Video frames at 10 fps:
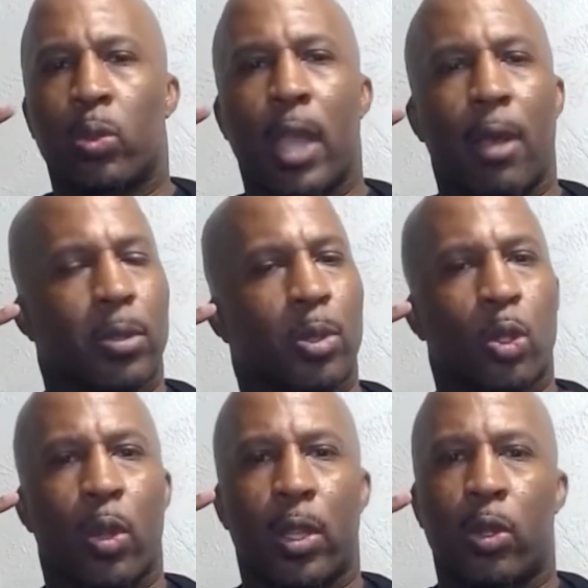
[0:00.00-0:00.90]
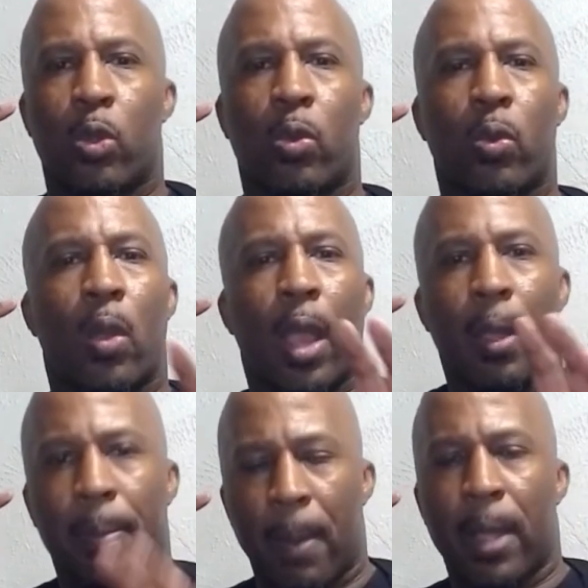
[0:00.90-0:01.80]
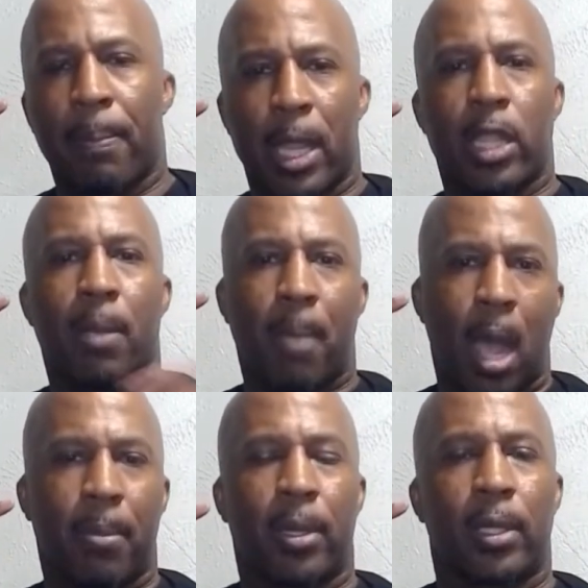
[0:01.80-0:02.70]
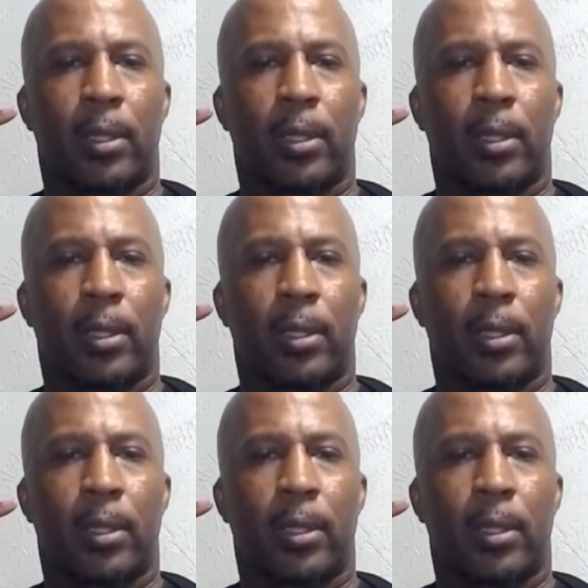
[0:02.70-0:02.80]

That was between you, me and your mom.